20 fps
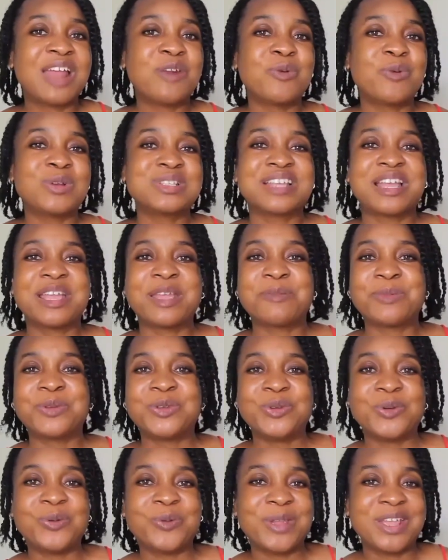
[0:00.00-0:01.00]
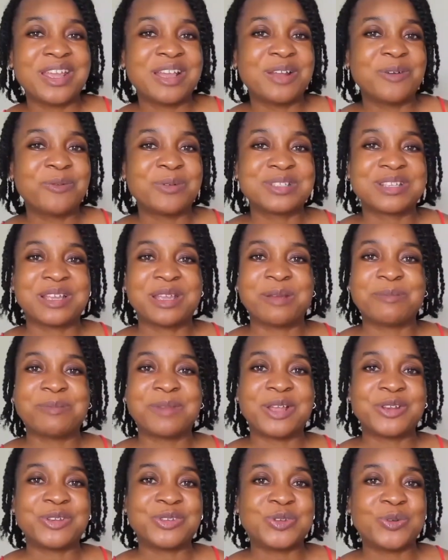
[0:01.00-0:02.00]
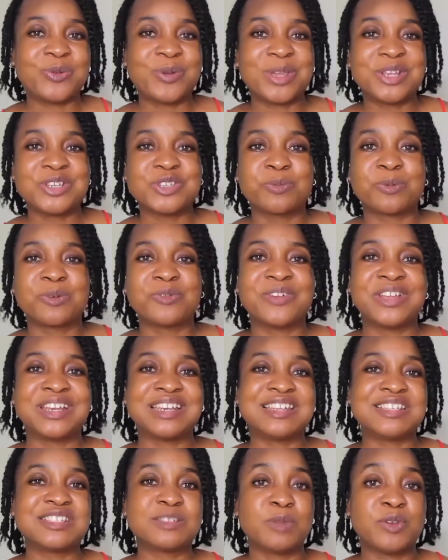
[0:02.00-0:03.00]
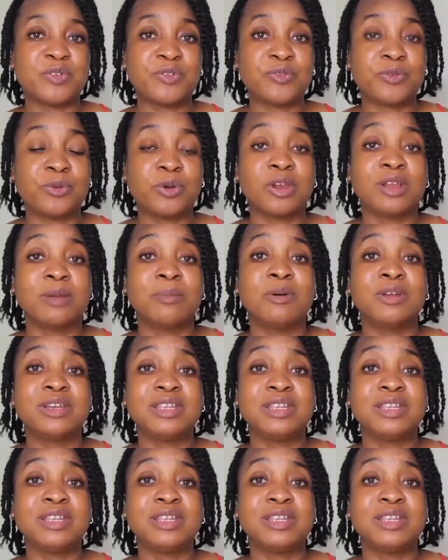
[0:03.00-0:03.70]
and what I am doing and what I am not doing to prevent this before.